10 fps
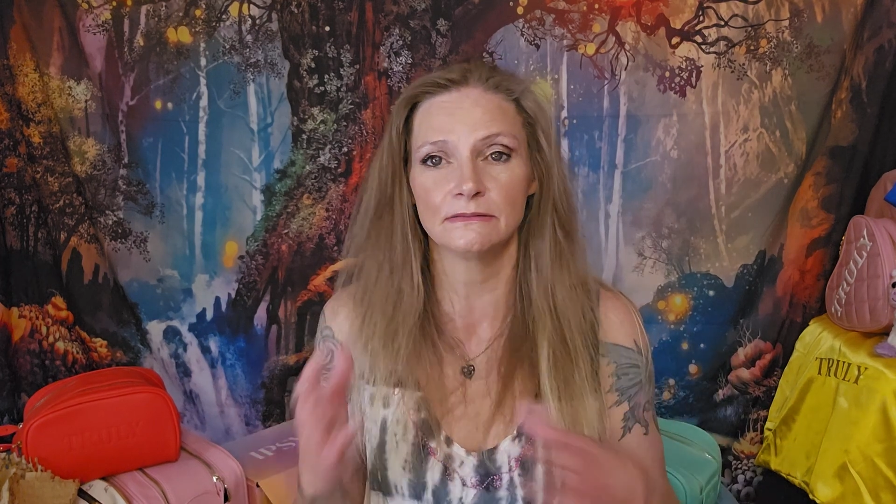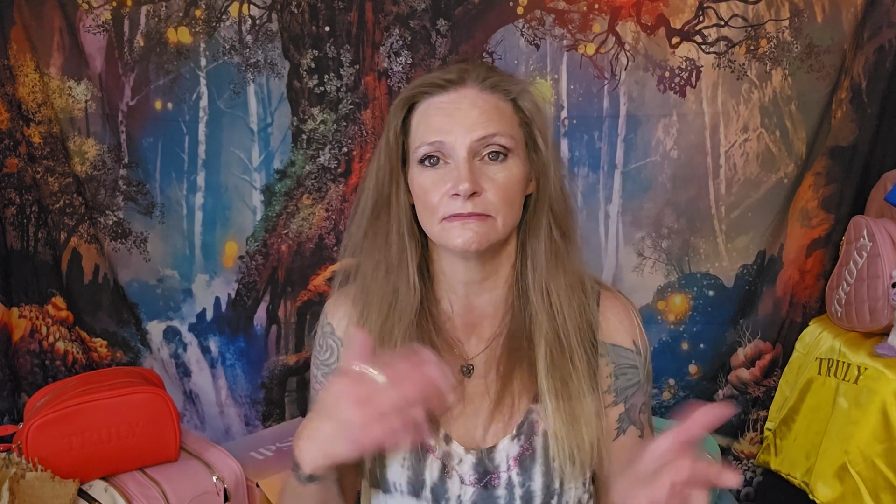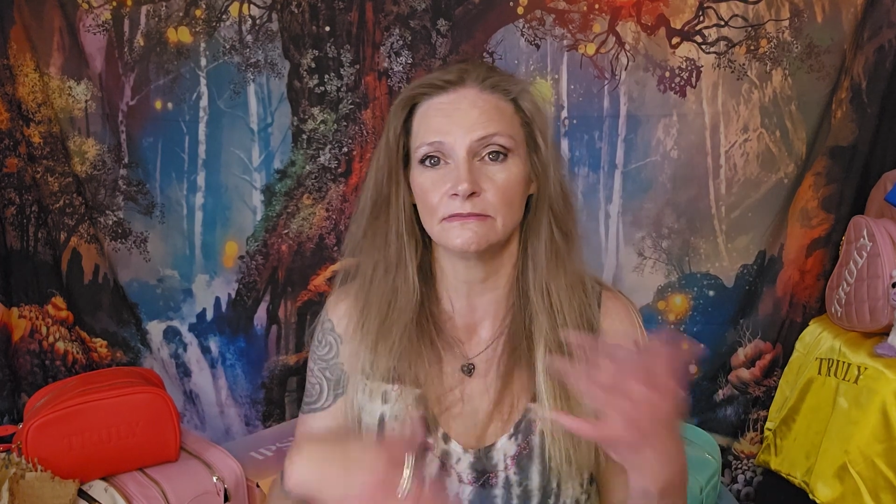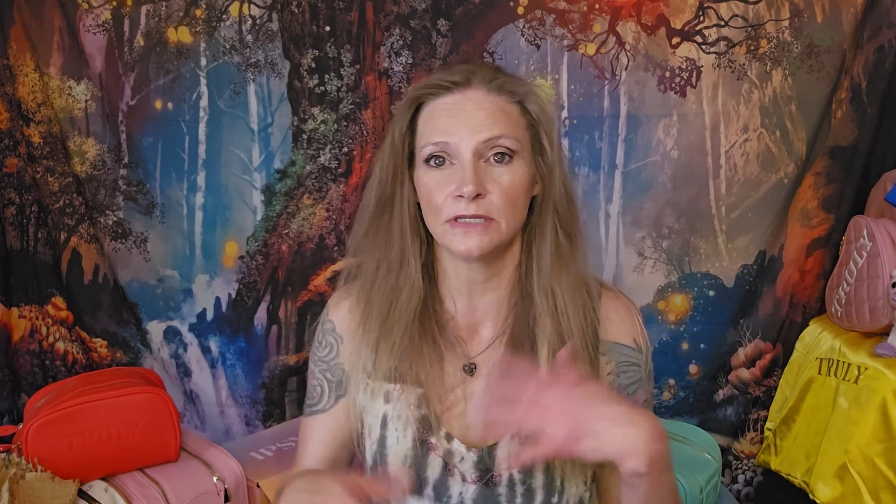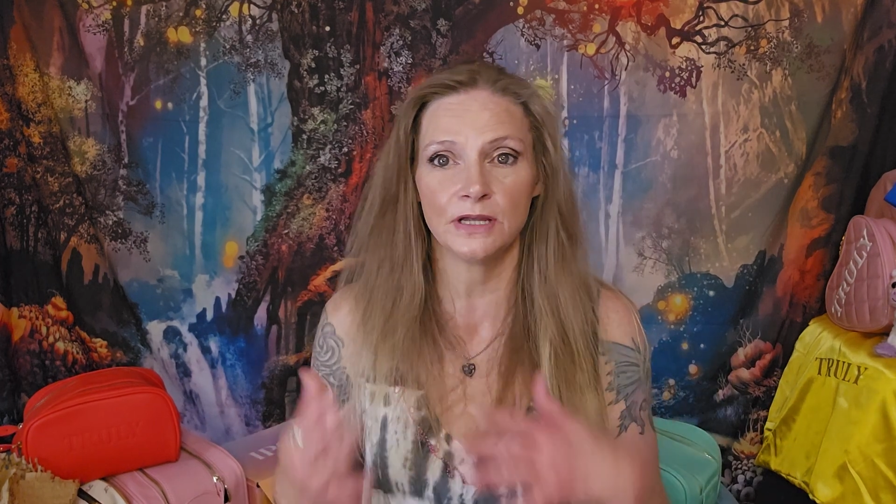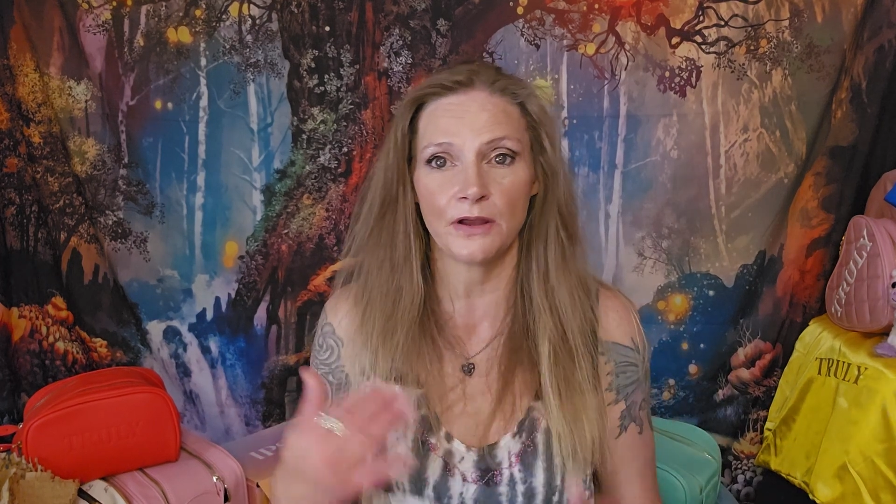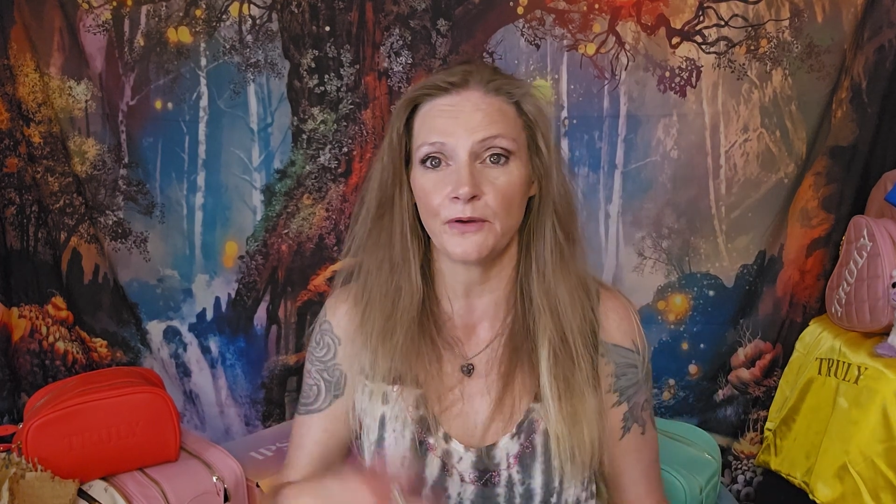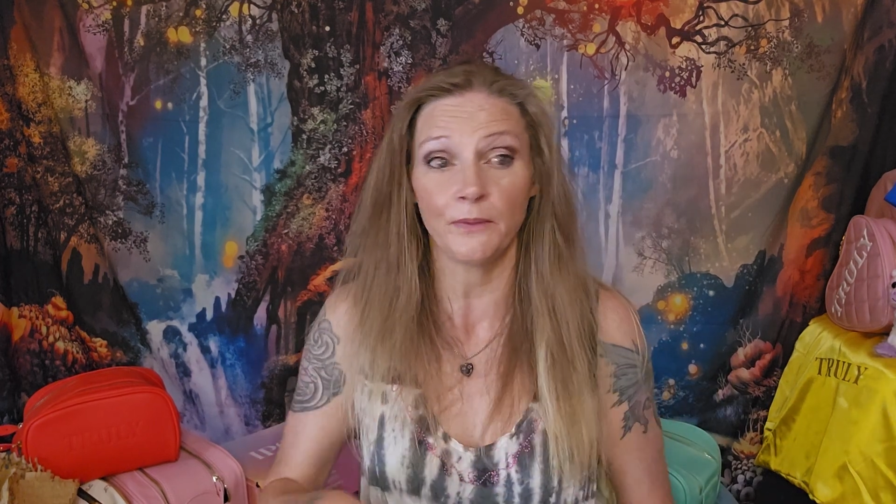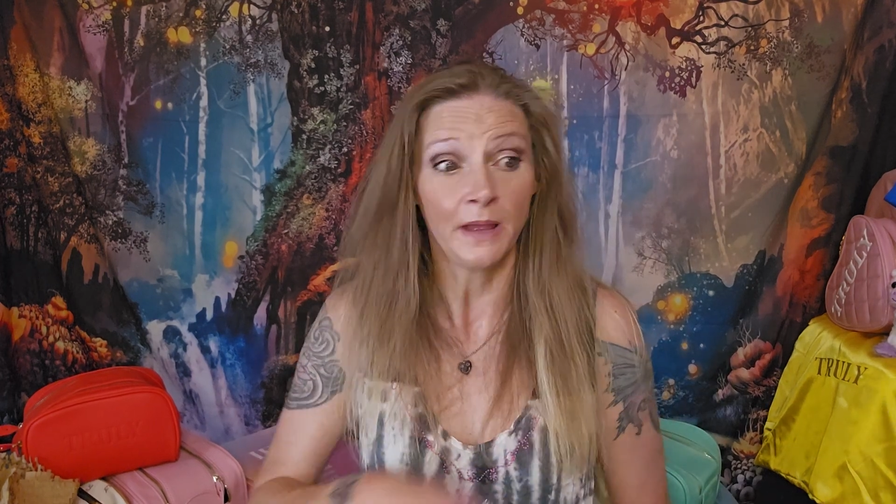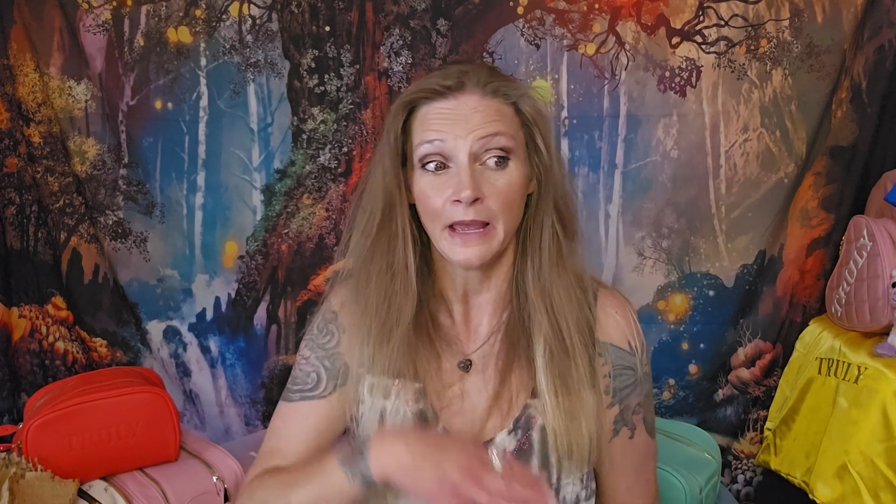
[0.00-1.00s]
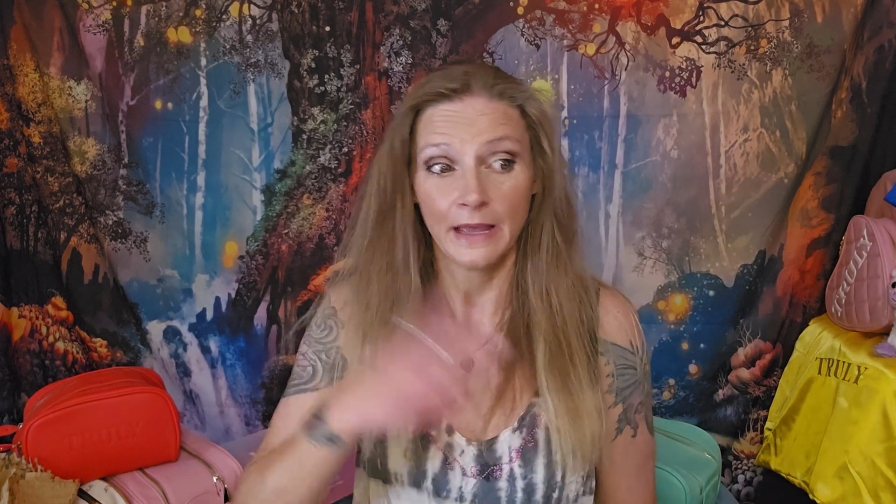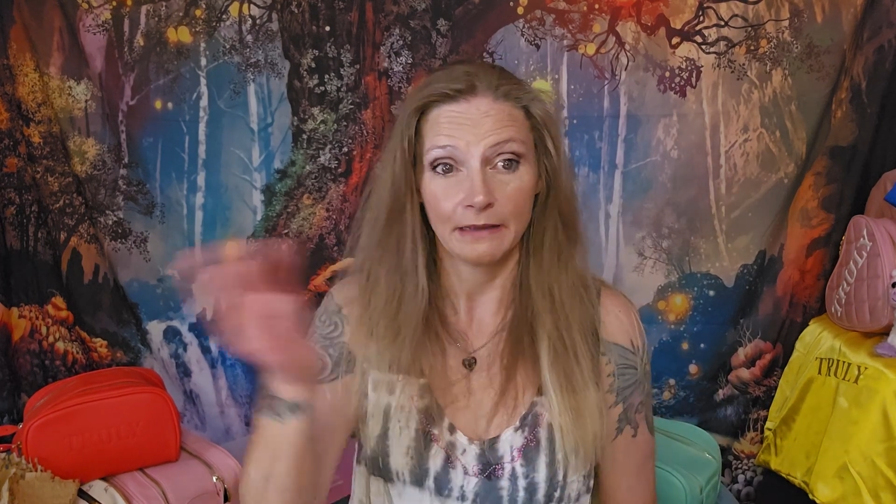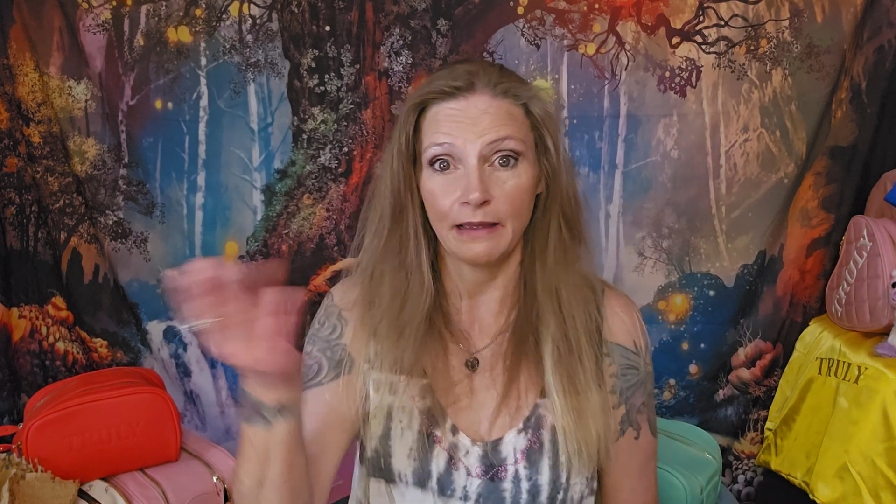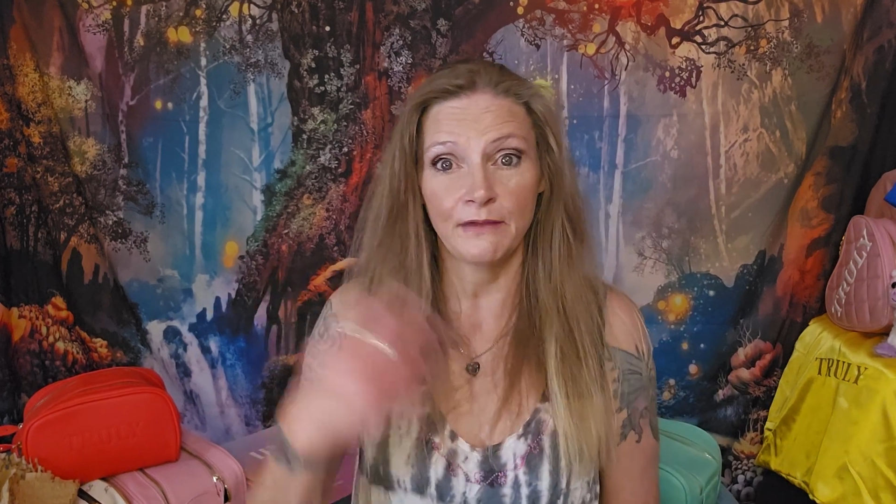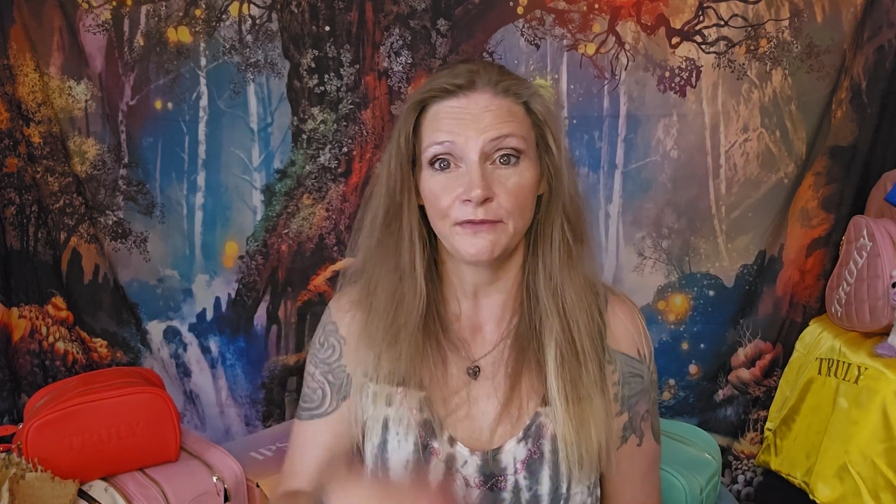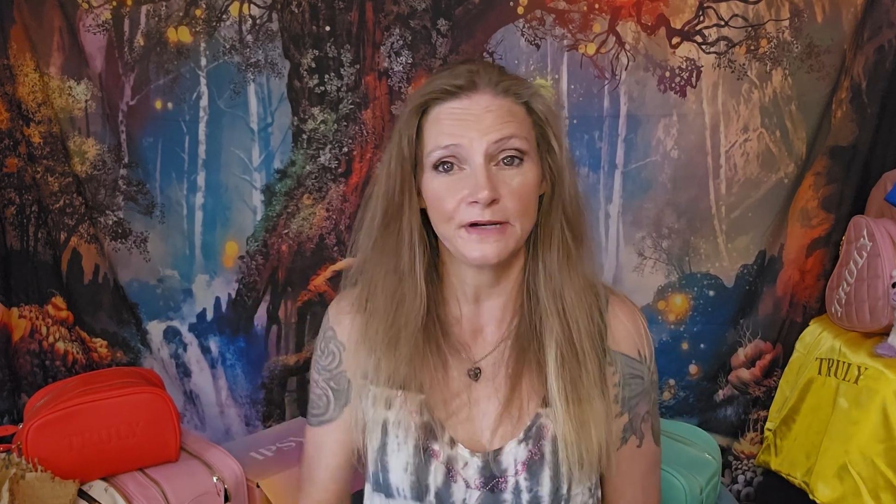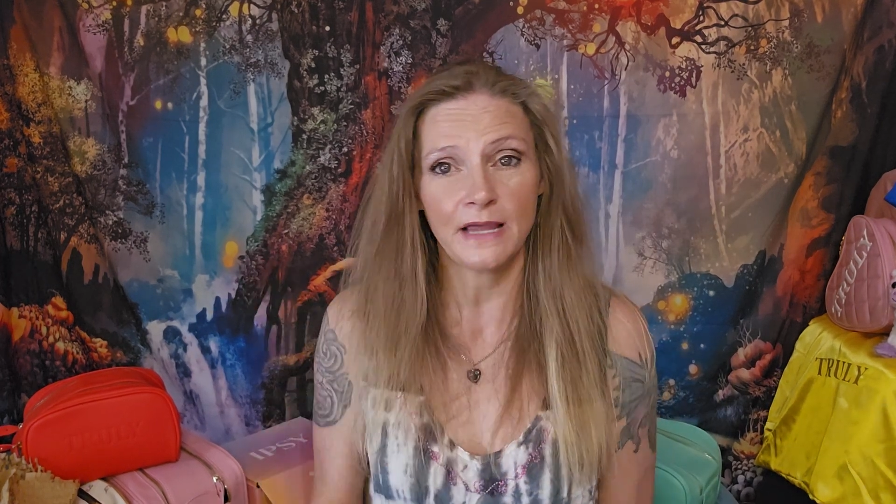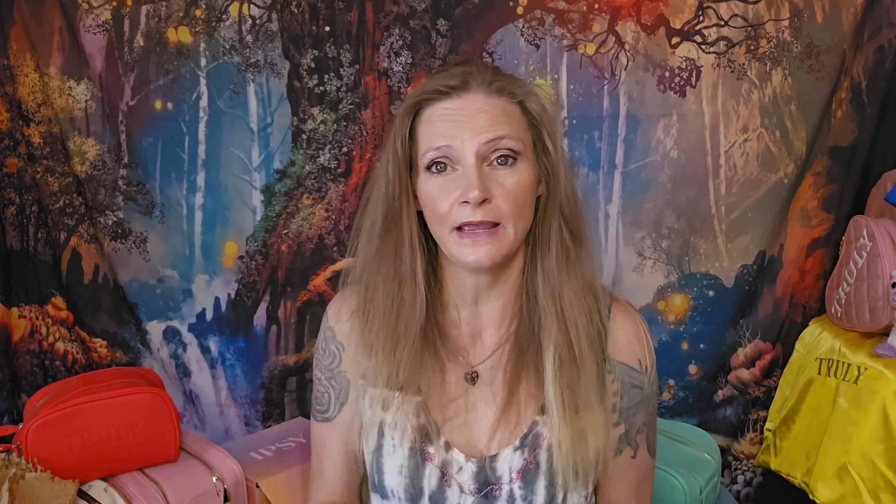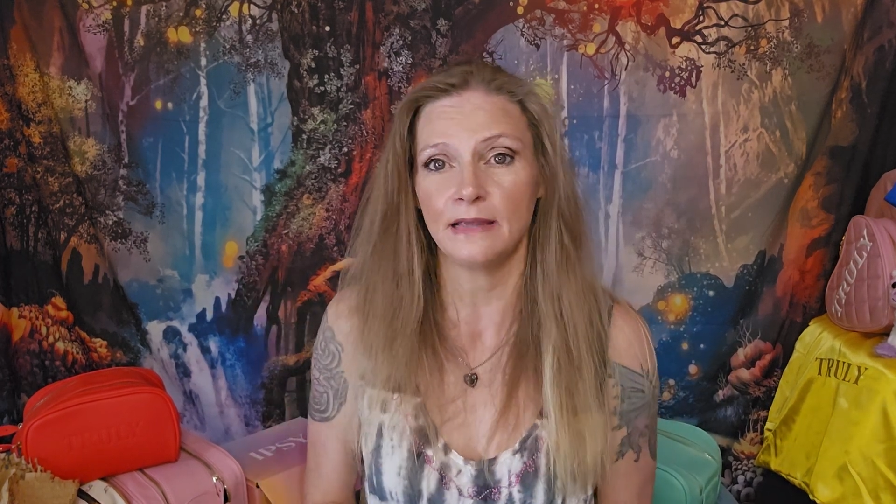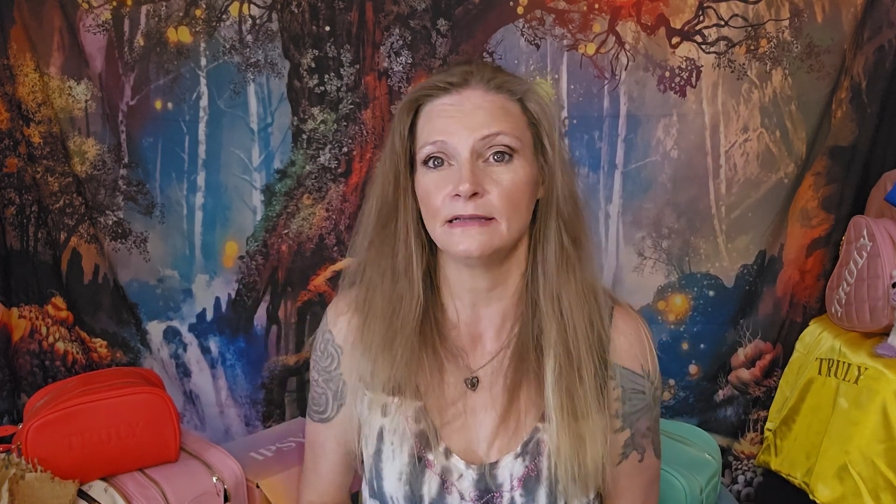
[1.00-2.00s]
you know, every
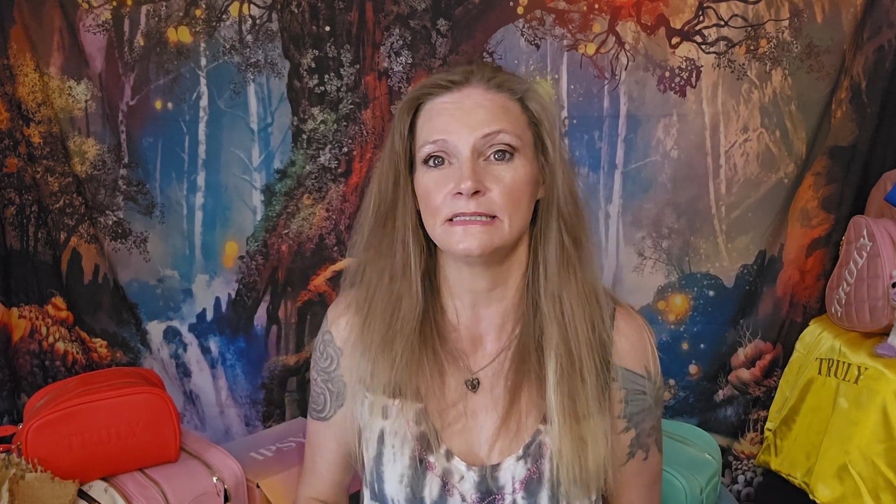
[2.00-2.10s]
day.